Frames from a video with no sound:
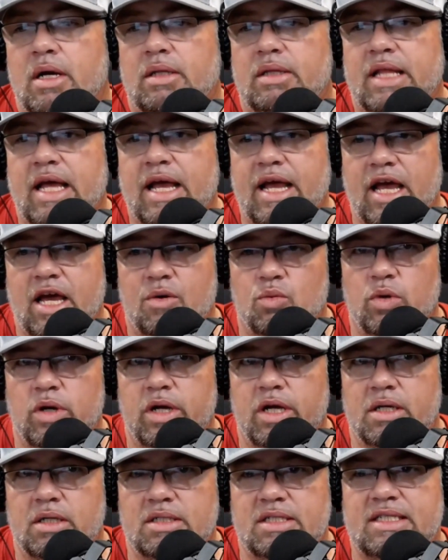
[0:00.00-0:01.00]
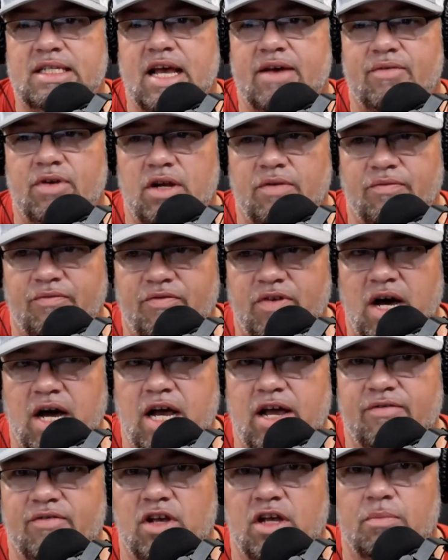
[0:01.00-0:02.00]
They had went seven and
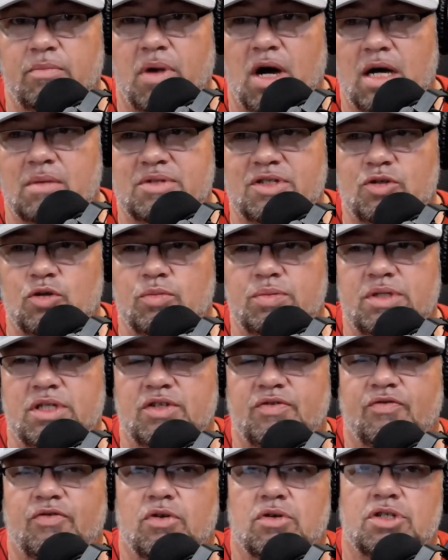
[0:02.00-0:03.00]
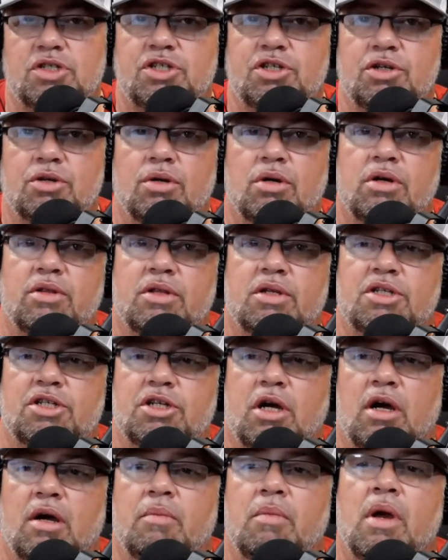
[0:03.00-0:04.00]
five in Bob Stoops' first year on the
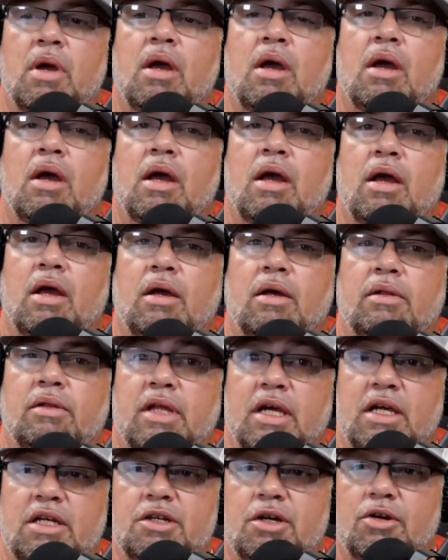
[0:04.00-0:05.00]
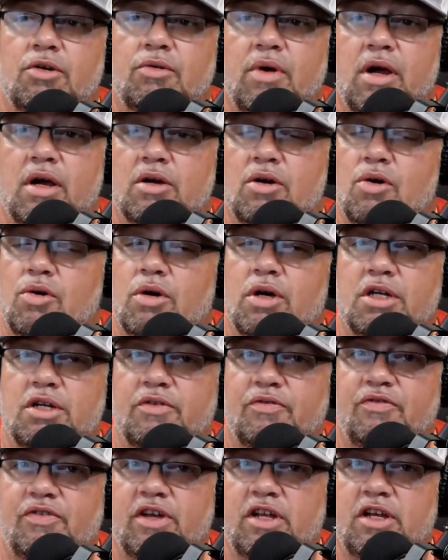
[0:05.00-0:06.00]
job. They turn around, go
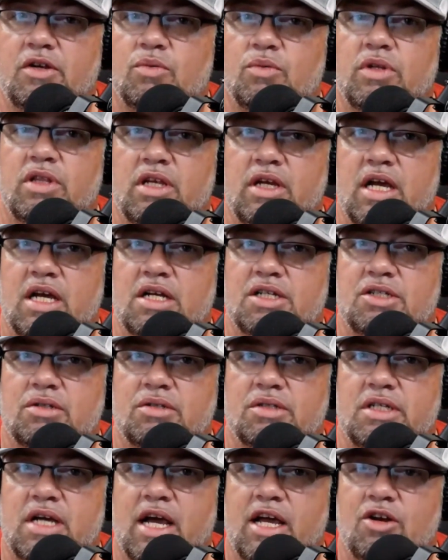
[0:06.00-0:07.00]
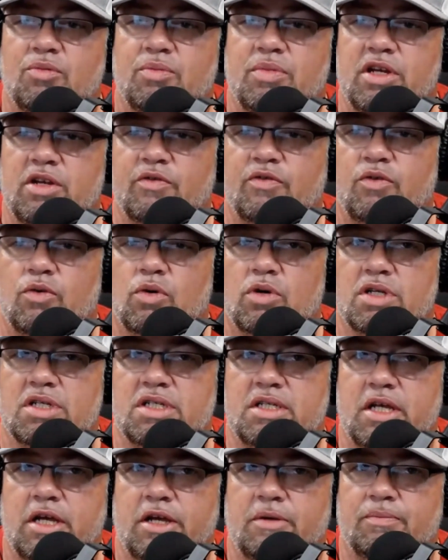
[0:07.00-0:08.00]
undefeated, win the national title, beating Florida
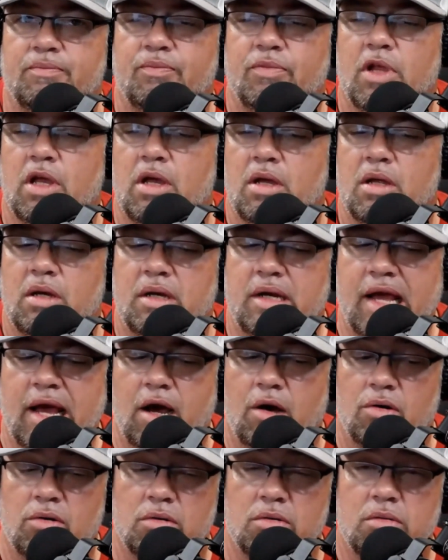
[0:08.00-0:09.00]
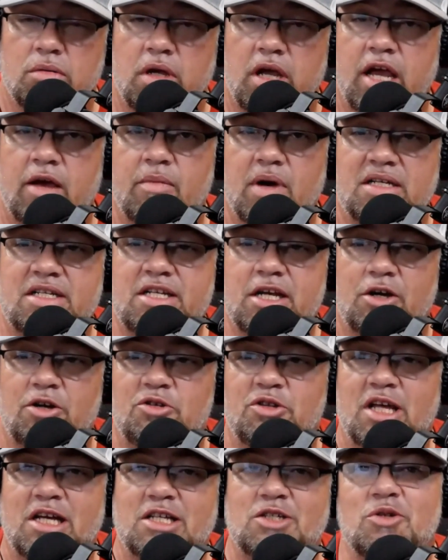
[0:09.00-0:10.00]
State. Now, am I telling
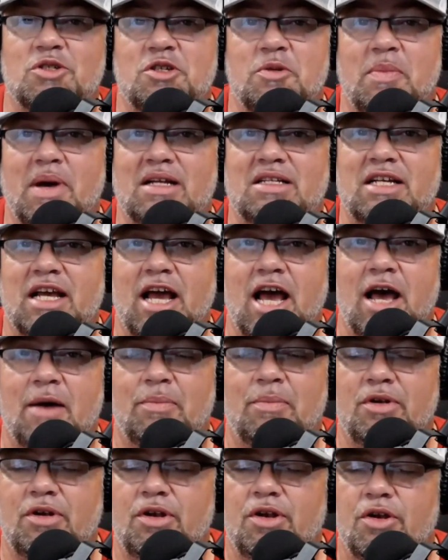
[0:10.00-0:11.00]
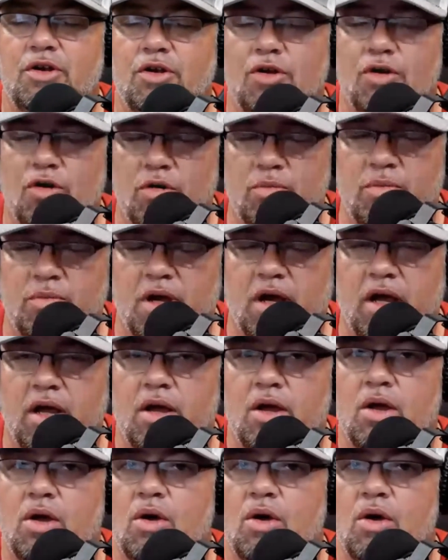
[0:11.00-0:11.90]
you that's what's about to happen? No, not.